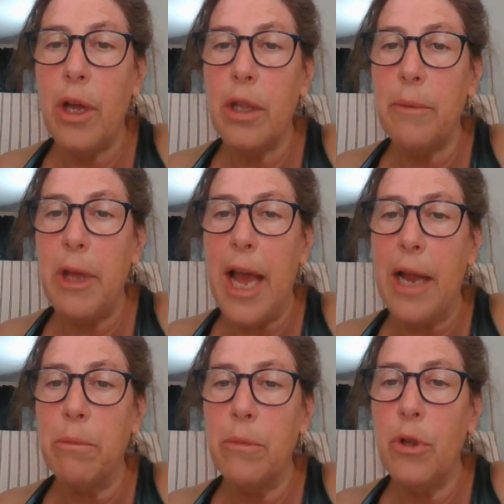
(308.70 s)
Let me
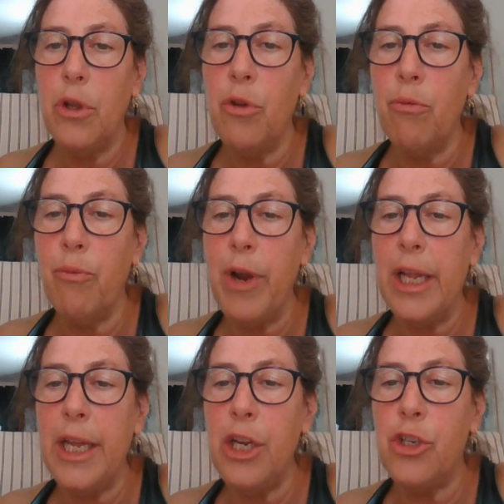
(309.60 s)
add them. You
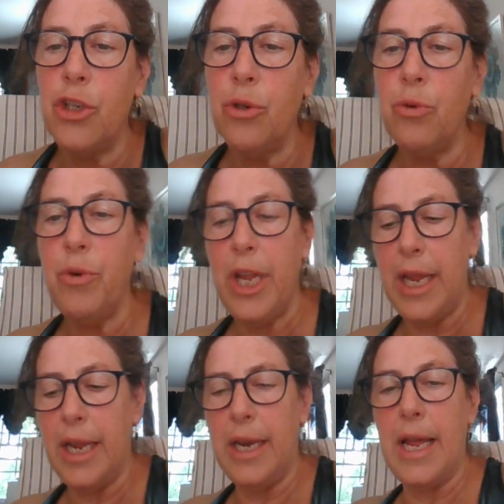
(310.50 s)
really do
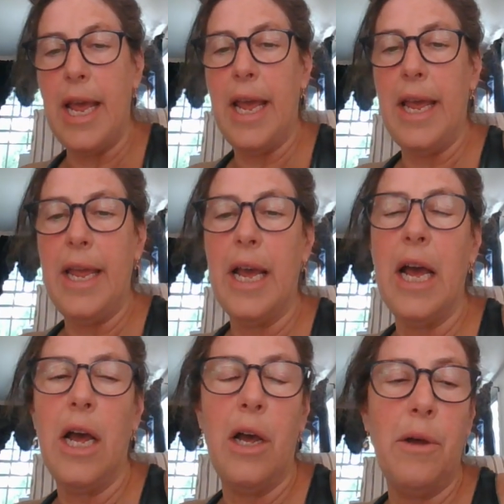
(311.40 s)
need a,
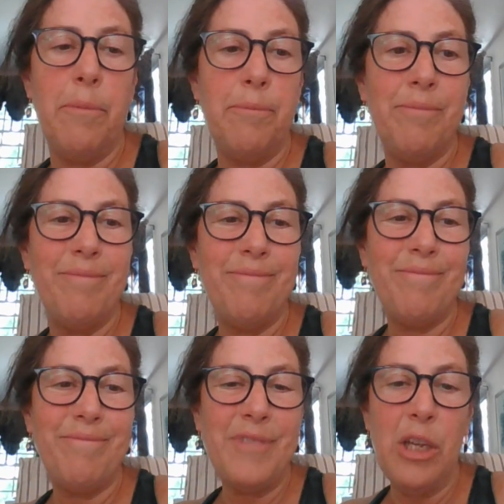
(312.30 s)

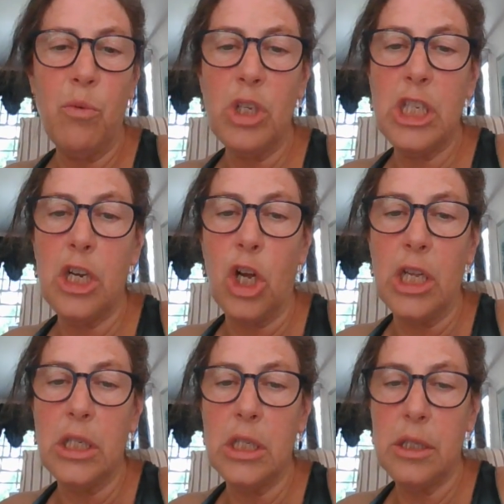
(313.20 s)
what's it called?